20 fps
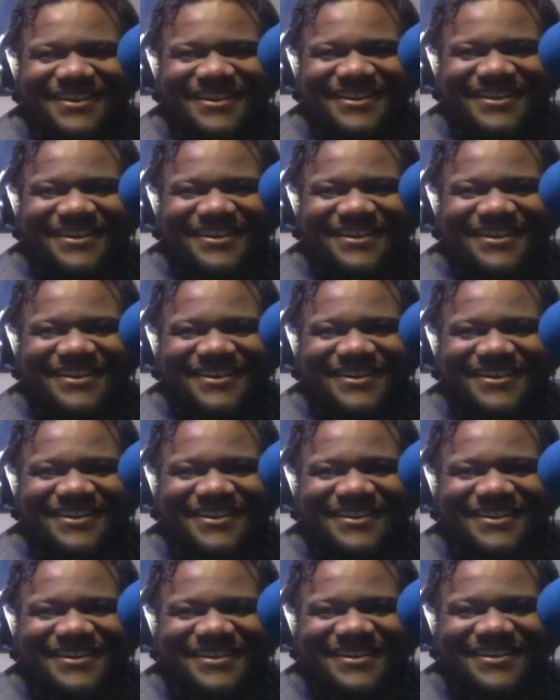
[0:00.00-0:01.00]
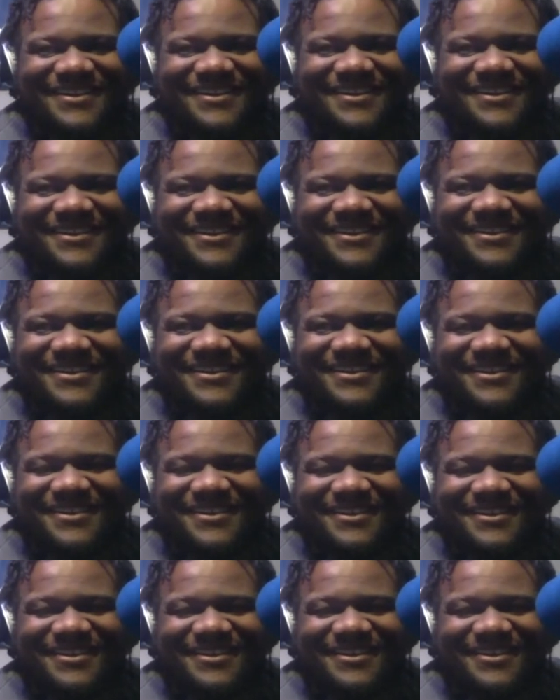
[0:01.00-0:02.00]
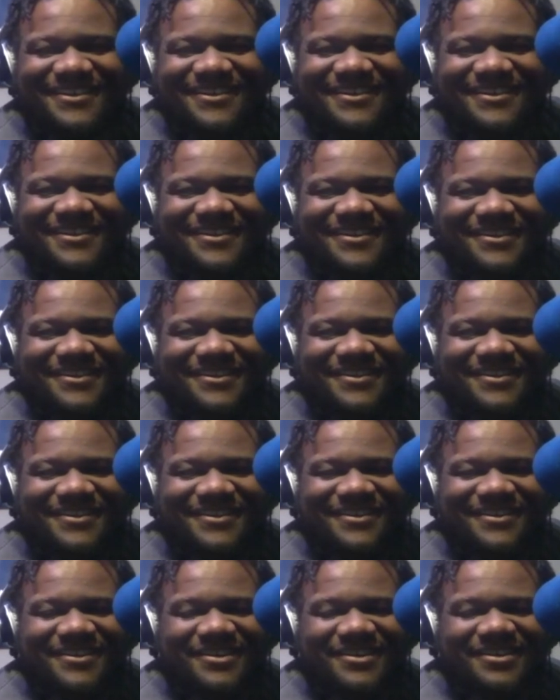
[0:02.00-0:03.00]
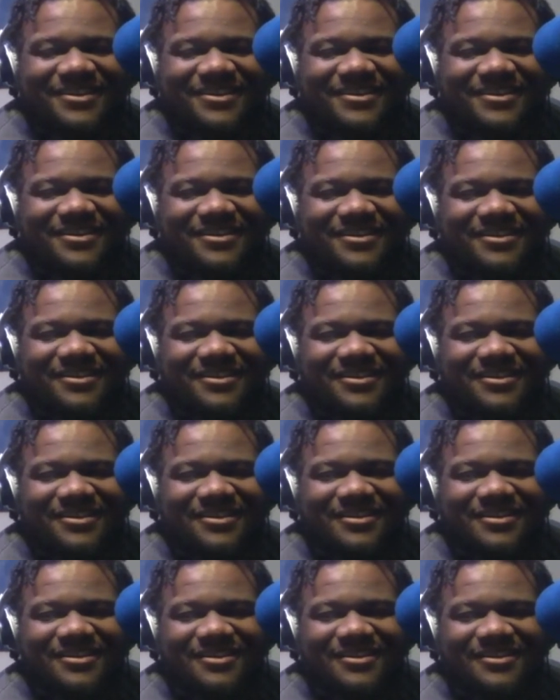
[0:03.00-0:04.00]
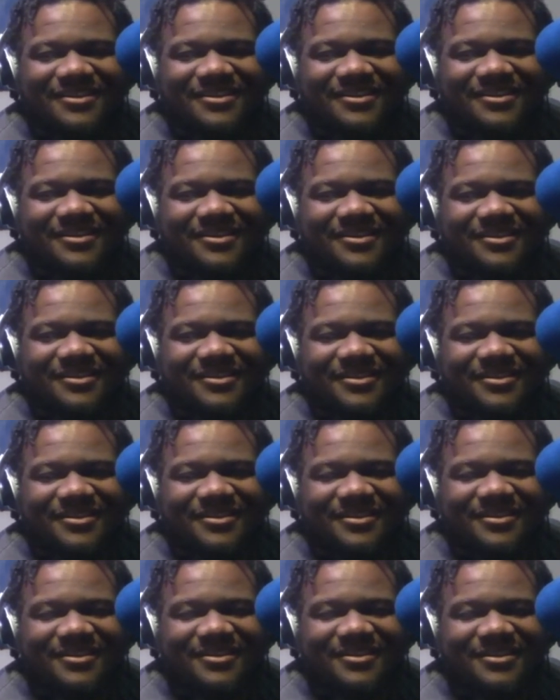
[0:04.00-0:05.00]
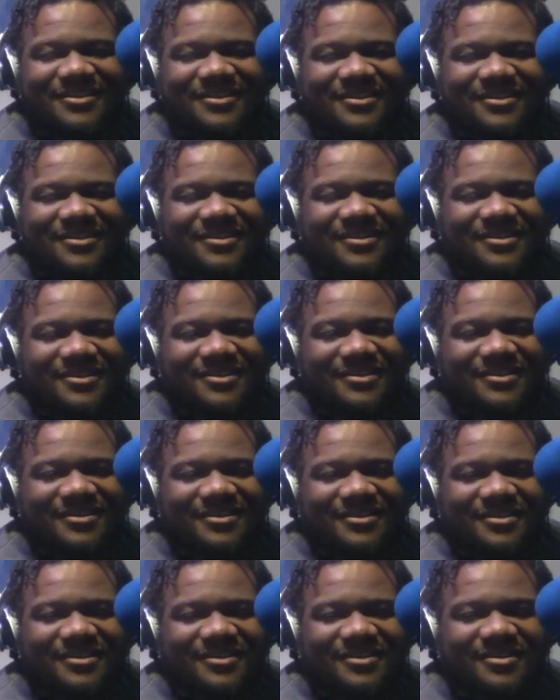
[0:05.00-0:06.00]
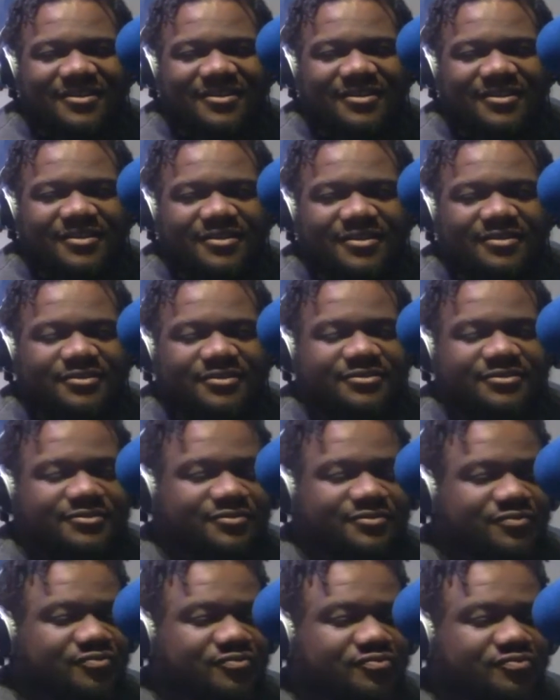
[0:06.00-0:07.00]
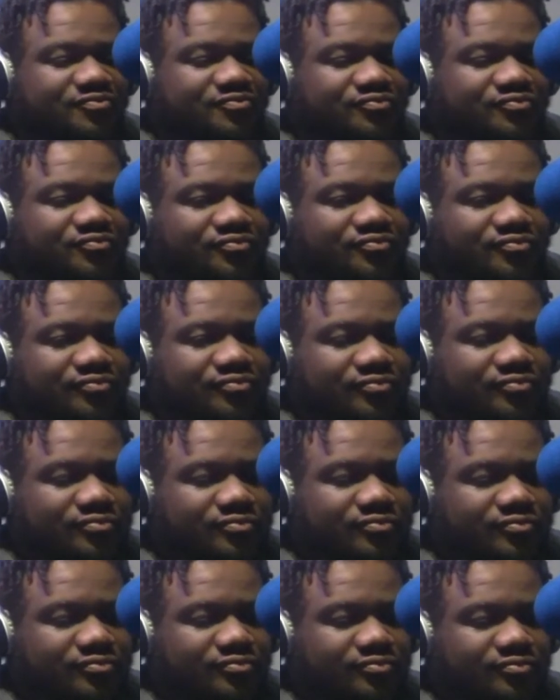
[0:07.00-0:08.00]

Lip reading: (silent)